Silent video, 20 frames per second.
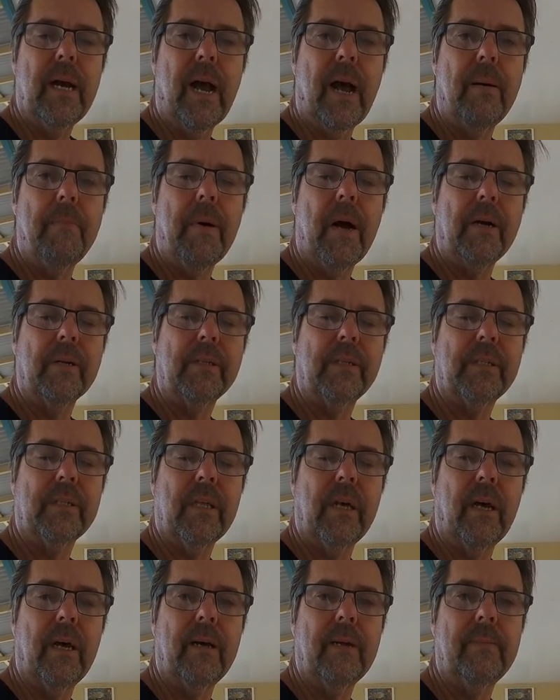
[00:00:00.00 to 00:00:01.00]
amongst
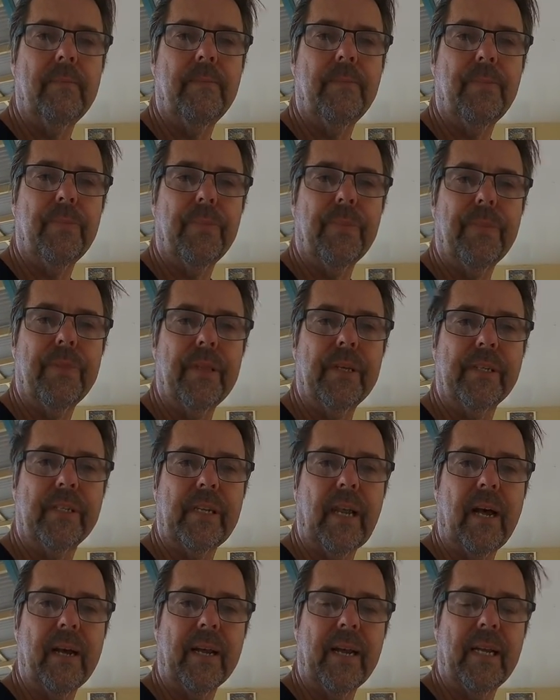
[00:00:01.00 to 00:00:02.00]
the
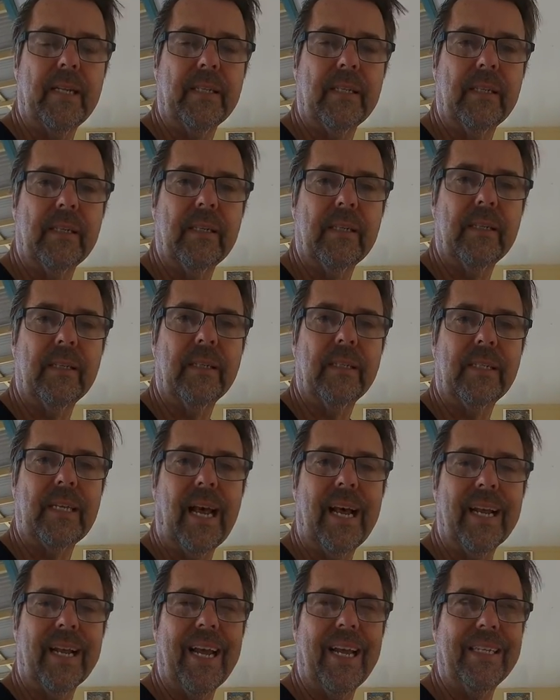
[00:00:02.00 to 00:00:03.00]

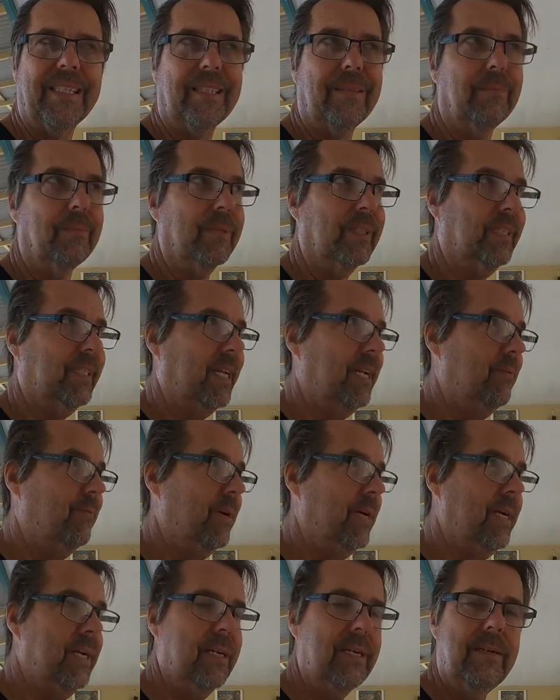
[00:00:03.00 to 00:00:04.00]
sargassum
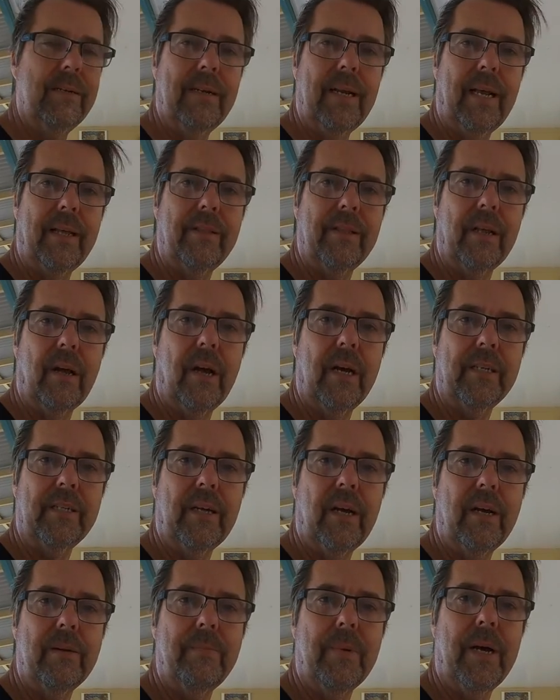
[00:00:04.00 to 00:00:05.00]
seaweed at the high
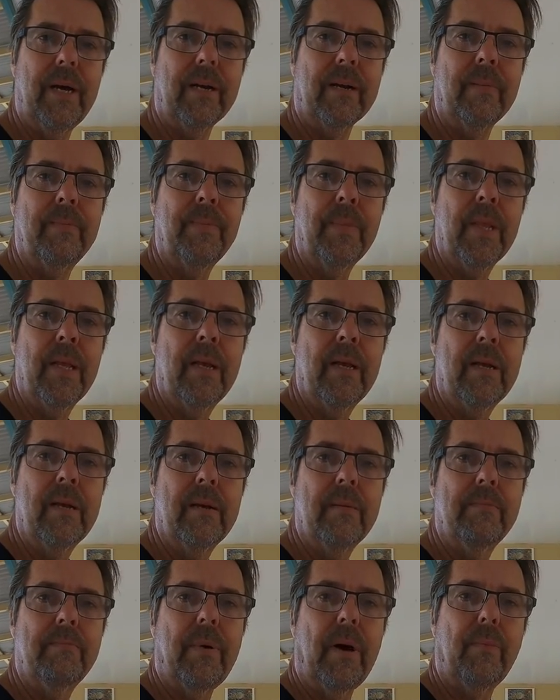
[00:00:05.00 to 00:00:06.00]
tide mark.
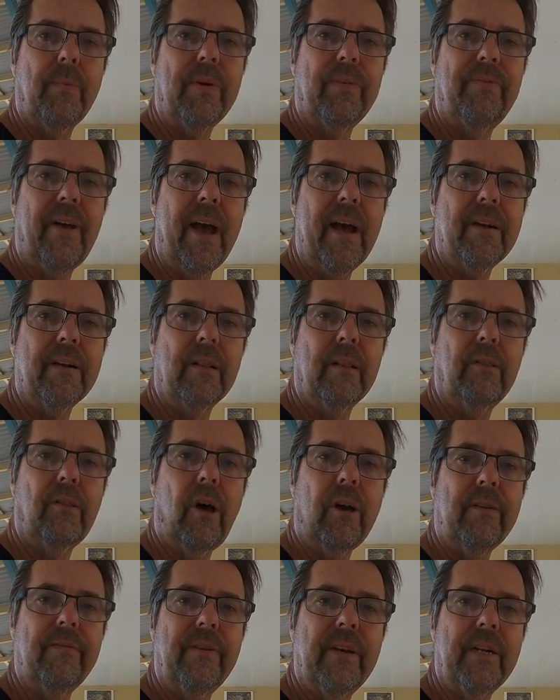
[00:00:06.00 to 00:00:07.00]
But we found a
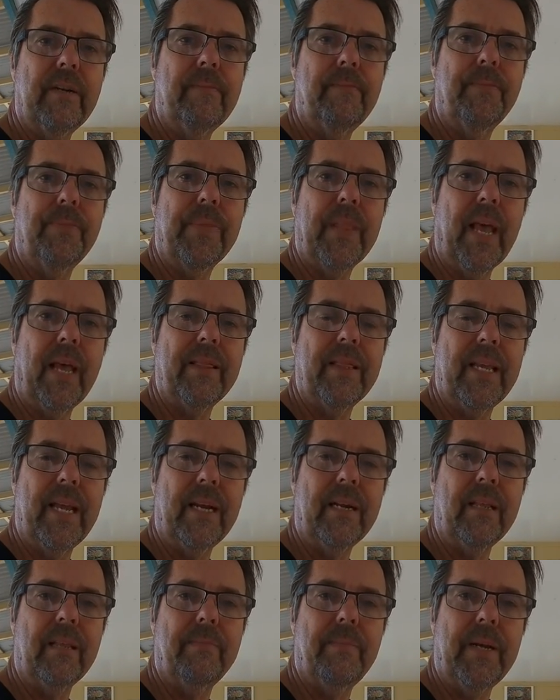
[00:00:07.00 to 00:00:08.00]
lot of it at the
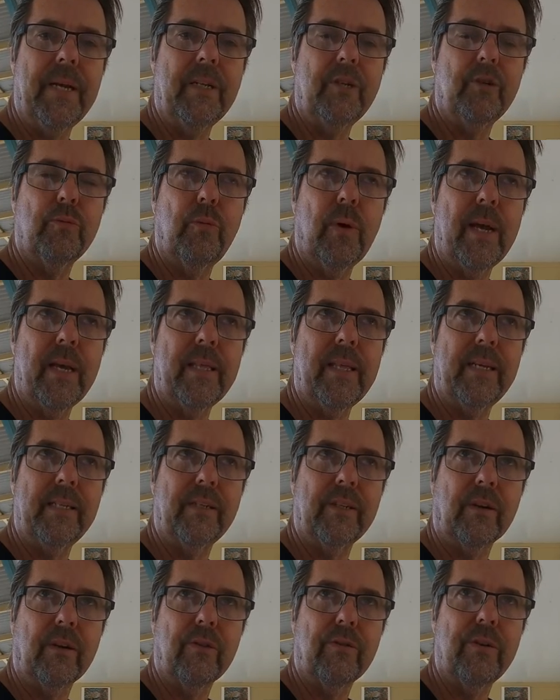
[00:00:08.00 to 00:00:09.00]
end of the beach where
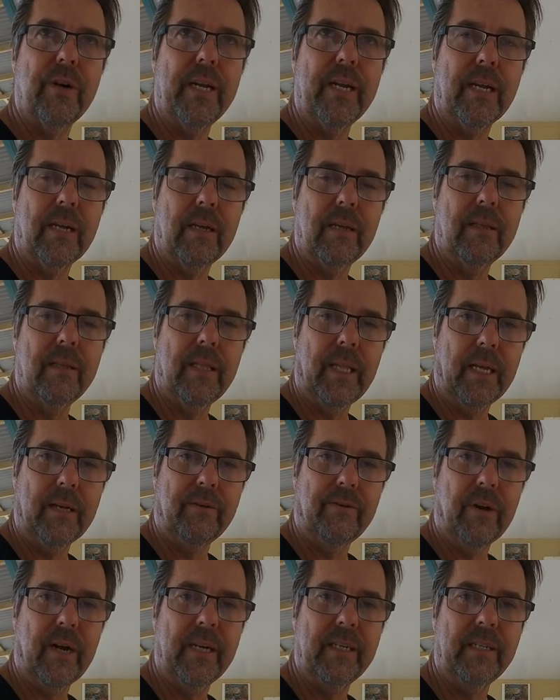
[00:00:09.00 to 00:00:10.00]
there's a creek
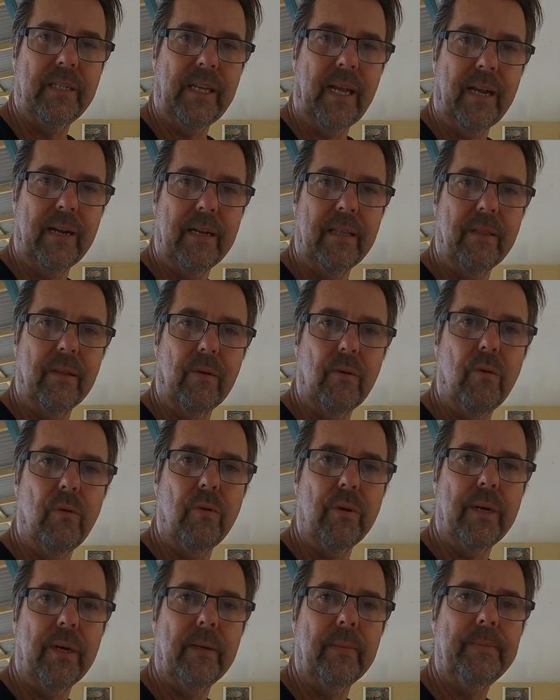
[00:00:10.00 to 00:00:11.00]
that drains out in the
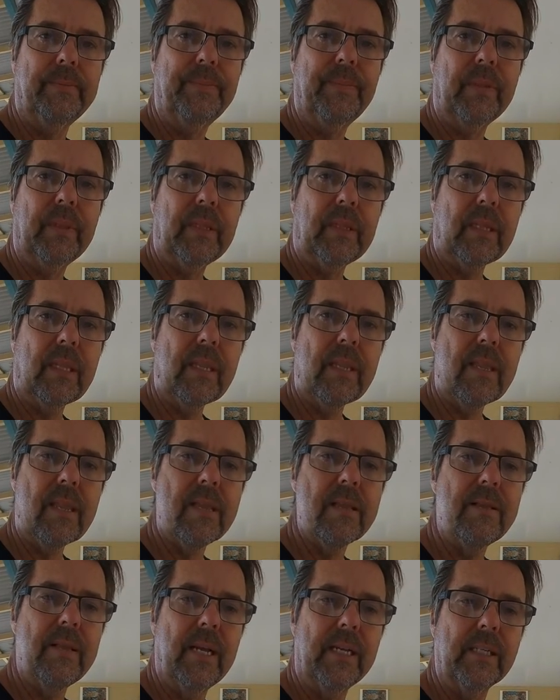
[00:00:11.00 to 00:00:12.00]
corner.
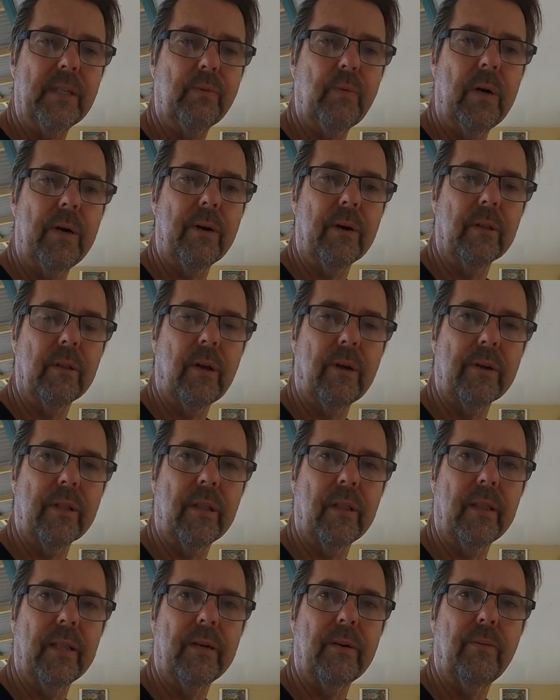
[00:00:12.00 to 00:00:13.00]
That's where a lot of
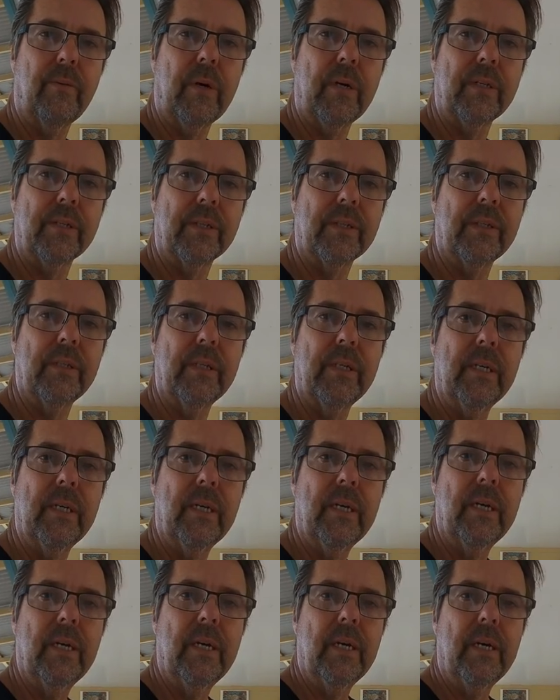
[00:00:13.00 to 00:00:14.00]
the litter was.
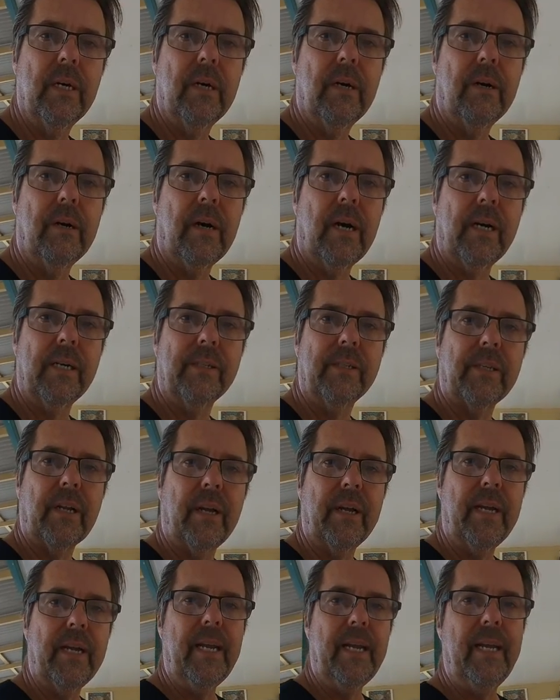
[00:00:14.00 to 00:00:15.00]
All right,
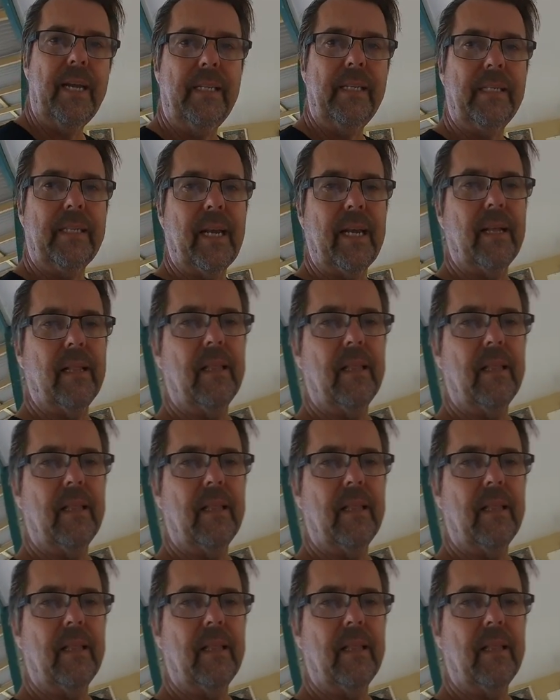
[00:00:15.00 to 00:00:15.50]
so here's our